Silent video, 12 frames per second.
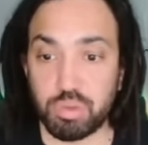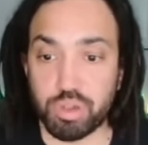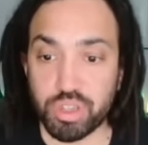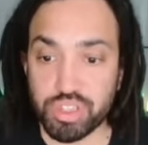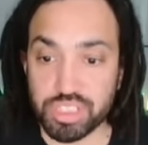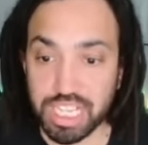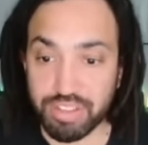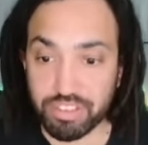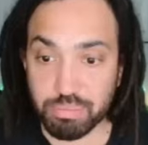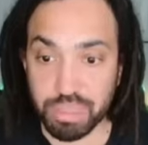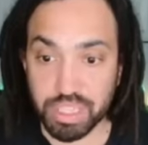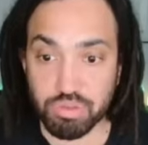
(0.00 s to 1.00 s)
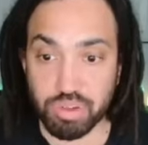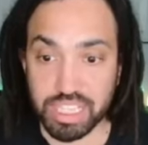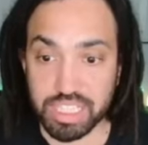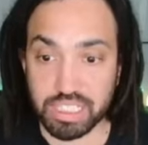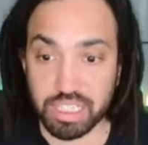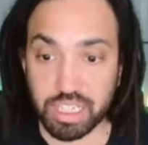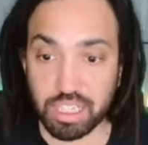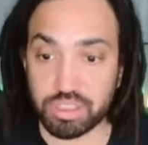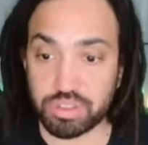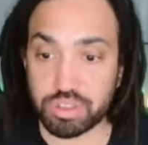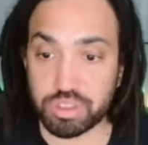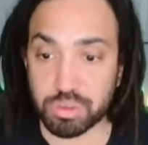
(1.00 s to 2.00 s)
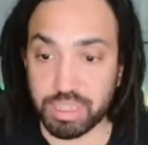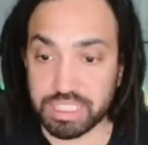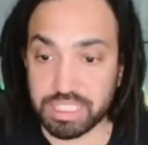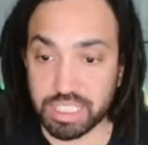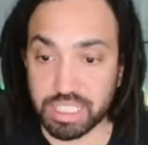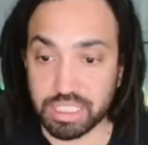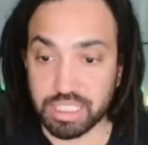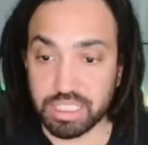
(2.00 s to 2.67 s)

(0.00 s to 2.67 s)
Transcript: Well, you just have to be greater than 120.